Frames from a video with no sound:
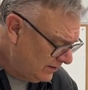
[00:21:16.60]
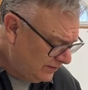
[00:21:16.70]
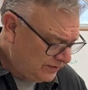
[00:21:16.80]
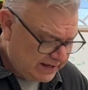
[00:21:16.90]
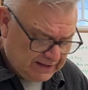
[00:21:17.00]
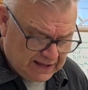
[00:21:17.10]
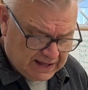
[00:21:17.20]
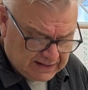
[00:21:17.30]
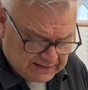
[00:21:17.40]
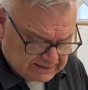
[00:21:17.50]
other thing
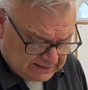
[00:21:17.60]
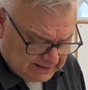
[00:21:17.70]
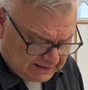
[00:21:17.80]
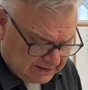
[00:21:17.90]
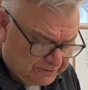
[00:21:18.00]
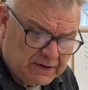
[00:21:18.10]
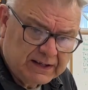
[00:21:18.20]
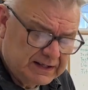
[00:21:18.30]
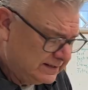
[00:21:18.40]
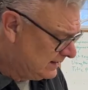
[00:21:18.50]
that is a little
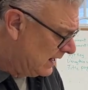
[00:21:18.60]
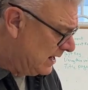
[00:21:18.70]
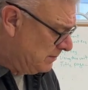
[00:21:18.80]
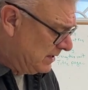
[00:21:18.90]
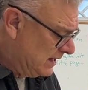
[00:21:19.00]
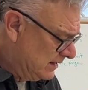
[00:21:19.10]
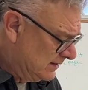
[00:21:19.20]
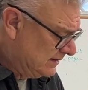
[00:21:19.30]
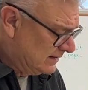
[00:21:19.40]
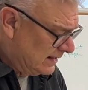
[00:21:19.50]
different this time
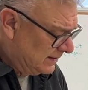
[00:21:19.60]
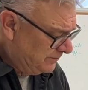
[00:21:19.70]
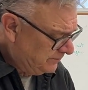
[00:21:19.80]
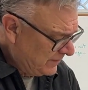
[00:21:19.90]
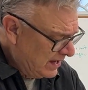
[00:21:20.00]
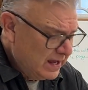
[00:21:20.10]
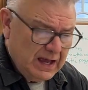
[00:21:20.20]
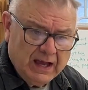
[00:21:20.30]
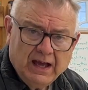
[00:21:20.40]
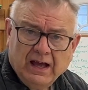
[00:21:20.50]
is
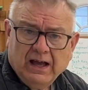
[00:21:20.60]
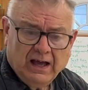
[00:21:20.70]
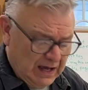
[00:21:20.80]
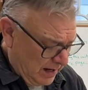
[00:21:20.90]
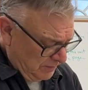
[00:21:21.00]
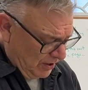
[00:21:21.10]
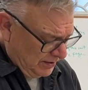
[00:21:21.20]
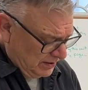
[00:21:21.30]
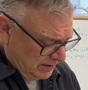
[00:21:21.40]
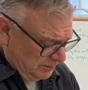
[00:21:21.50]
I'm
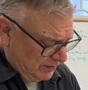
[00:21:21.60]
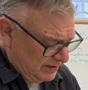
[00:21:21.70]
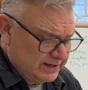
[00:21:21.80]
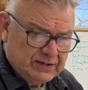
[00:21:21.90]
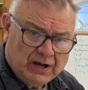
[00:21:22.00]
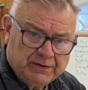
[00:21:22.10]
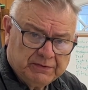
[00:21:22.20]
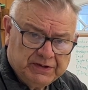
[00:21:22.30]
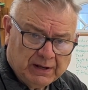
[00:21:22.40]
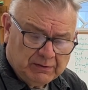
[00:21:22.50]
not going to put this
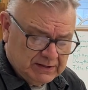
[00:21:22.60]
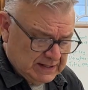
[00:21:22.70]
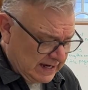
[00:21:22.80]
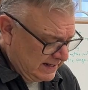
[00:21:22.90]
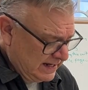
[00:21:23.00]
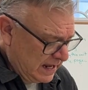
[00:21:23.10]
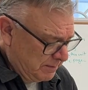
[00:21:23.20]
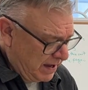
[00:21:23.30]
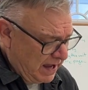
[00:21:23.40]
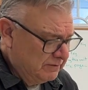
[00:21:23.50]
on with double side
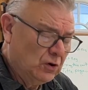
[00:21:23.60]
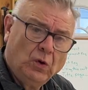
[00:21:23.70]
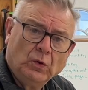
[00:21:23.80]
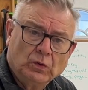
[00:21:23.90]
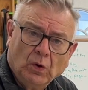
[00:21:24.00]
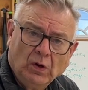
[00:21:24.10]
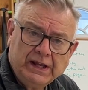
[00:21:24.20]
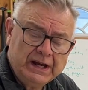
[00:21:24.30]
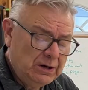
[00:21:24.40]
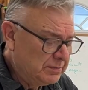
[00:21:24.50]
tape. I have a whole
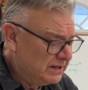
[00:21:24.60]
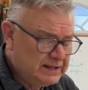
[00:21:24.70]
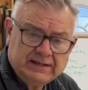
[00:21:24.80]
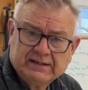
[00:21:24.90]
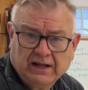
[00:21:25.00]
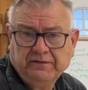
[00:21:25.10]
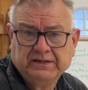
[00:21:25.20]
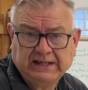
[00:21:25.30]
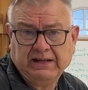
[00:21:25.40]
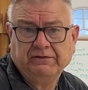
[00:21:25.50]
roll here, but this stuff
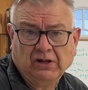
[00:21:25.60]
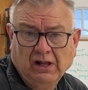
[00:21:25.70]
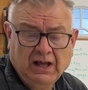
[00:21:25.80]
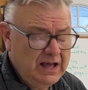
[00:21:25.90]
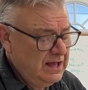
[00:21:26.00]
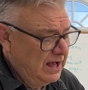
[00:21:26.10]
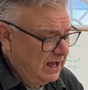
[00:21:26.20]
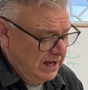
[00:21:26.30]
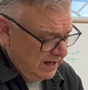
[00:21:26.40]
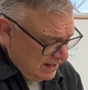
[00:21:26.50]
is evil.
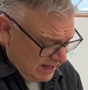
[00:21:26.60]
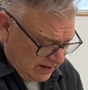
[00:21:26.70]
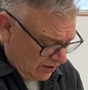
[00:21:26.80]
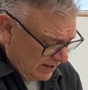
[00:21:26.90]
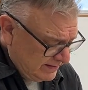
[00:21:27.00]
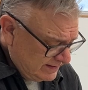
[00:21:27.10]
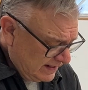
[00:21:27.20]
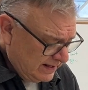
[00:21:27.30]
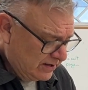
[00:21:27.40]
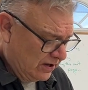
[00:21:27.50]
I cannot
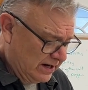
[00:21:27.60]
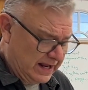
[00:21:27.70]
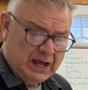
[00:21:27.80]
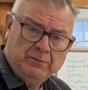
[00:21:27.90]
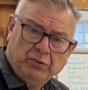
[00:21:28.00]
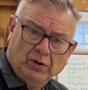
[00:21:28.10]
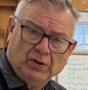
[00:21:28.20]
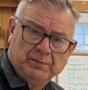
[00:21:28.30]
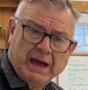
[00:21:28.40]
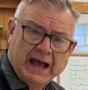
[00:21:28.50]
stick it on and
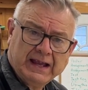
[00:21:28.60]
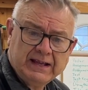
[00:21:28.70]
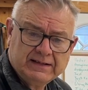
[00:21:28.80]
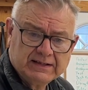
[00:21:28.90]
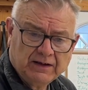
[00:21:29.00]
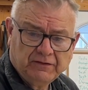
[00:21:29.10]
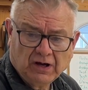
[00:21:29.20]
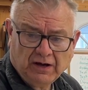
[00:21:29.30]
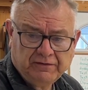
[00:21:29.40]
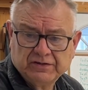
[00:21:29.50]
pull the backing stuff
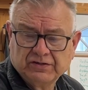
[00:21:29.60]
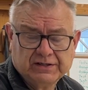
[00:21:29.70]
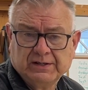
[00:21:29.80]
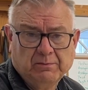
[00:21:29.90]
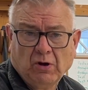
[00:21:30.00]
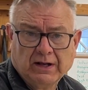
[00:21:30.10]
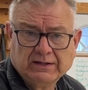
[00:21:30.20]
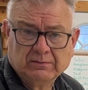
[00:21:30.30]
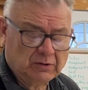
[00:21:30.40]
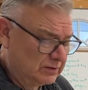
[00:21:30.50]
off. It's just
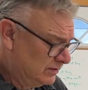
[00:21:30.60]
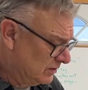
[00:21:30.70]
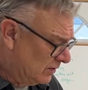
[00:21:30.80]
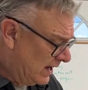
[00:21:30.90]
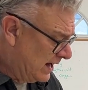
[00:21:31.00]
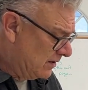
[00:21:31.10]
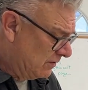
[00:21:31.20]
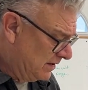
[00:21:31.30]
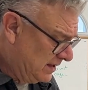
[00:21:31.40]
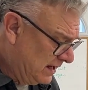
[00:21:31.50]
impossible. So I don't
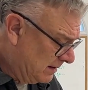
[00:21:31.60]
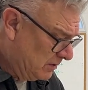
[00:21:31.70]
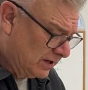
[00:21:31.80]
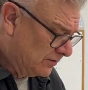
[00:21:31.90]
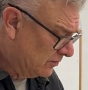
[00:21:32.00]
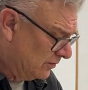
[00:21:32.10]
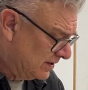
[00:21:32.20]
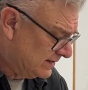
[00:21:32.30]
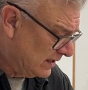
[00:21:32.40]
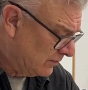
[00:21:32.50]
know. I think I'm going to throw
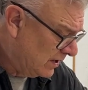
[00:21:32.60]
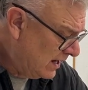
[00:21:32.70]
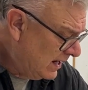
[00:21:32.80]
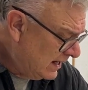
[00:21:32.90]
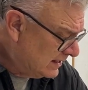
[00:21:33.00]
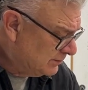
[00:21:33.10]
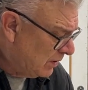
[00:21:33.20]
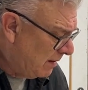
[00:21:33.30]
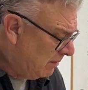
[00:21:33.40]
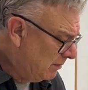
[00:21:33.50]
this out. It's
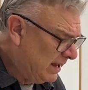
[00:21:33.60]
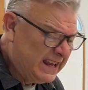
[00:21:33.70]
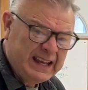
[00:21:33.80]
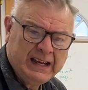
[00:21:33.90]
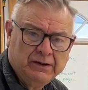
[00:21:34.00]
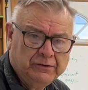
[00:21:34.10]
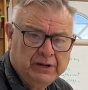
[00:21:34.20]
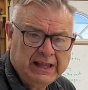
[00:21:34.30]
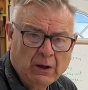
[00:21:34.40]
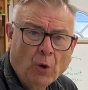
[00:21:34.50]
probably
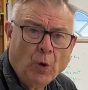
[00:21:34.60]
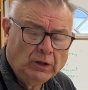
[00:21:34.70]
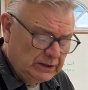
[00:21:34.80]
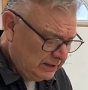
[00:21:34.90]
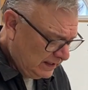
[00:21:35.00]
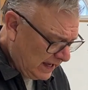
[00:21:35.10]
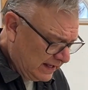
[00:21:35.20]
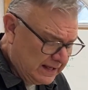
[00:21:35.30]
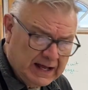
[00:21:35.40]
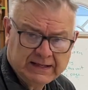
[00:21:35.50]
really old,
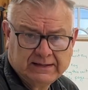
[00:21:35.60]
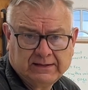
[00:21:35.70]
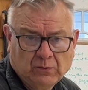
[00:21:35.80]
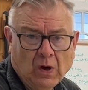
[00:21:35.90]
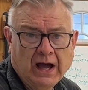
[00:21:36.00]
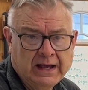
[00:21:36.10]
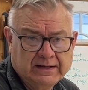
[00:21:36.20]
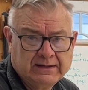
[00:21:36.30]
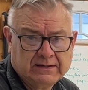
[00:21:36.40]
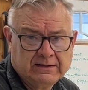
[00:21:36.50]
and that's why
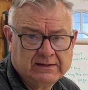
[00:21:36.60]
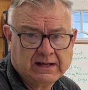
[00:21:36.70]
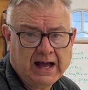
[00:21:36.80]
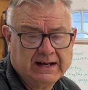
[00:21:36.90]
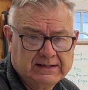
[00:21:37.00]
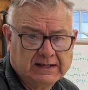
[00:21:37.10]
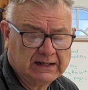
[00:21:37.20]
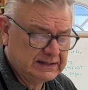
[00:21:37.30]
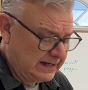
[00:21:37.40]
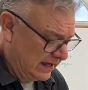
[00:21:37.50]
it's kind of
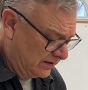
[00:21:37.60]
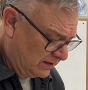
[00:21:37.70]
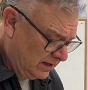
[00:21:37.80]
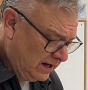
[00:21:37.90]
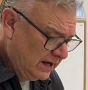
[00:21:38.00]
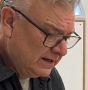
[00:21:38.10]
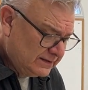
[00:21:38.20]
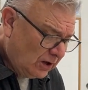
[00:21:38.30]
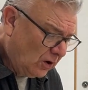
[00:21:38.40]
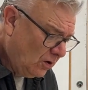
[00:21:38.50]
stuck together.
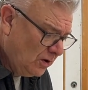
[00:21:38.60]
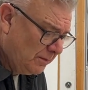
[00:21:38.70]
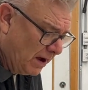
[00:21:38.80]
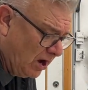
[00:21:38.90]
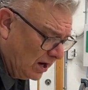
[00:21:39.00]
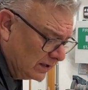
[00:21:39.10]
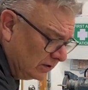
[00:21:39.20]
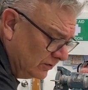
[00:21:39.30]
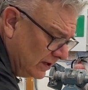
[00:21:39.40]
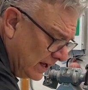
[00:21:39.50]
So my hot
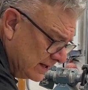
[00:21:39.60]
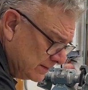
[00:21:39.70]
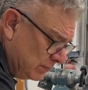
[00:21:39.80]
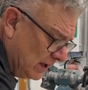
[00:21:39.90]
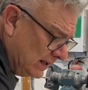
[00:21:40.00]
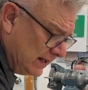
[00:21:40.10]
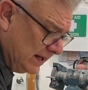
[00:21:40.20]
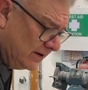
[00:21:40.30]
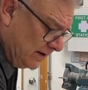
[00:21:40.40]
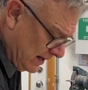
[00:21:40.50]
glue gun is plugged
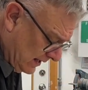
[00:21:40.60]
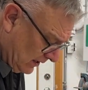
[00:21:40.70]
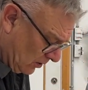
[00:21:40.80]
in and ready to